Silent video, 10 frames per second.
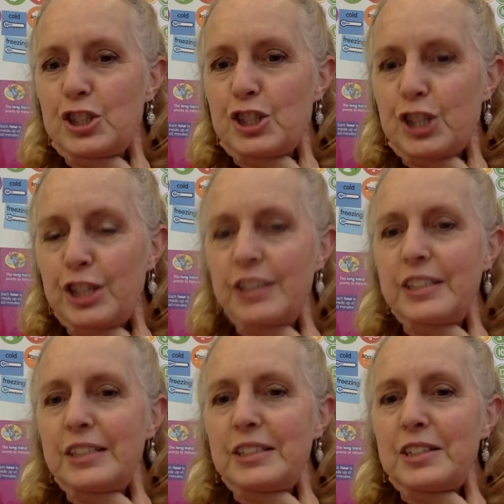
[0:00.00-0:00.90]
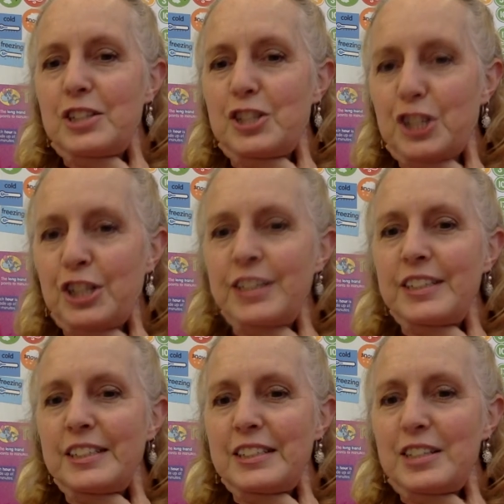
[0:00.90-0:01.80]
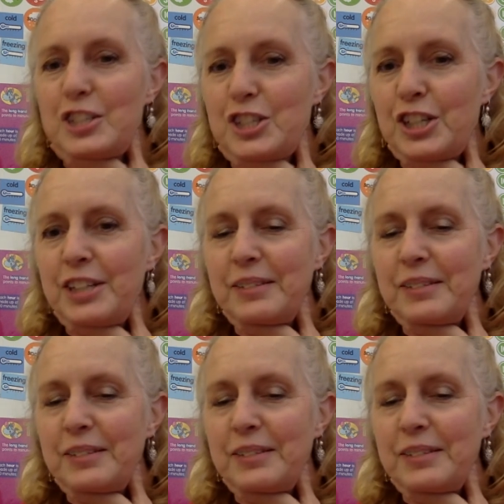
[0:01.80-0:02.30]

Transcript: J, j, j.